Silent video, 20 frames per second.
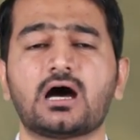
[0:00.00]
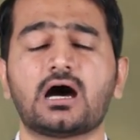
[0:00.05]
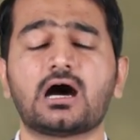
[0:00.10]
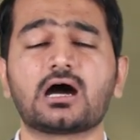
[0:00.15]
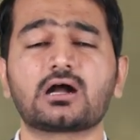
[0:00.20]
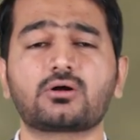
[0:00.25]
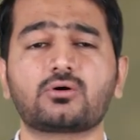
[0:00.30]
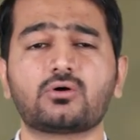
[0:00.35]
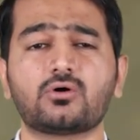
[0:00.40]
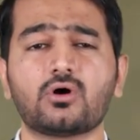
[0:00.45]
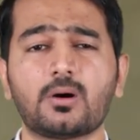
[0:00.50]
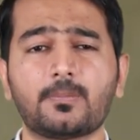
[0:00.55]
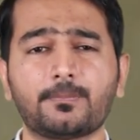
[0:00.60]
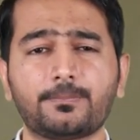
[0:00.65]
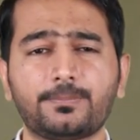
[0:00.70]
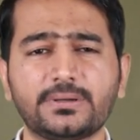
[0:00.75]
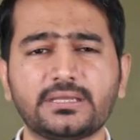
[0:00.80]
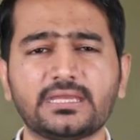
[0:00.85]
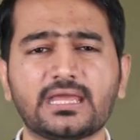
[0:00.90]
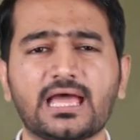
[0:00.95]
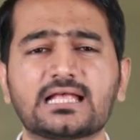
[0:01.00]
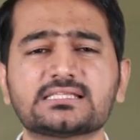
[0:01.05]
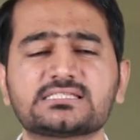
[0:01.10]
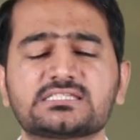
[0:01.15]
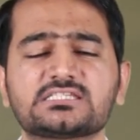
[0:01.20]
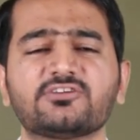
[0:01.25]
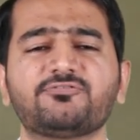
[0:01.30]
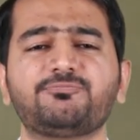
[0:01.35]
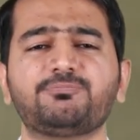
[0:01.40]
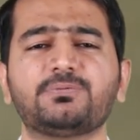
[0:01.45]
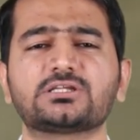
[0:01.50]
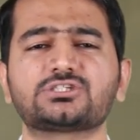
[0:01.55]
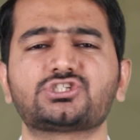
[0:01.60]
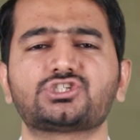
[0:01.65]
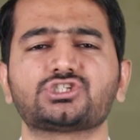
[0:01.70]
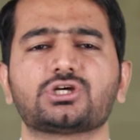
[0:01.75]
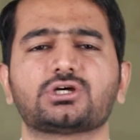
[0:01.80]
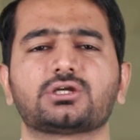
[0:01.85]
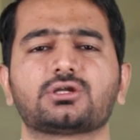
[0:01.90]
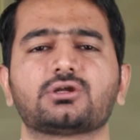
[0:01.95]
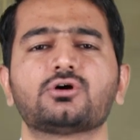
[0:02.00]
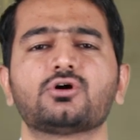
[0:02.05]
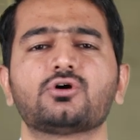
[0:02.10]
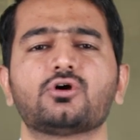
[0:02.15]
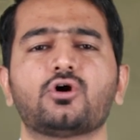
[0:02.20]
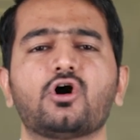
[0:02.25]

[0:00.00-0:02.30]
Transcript: a comprehensive picture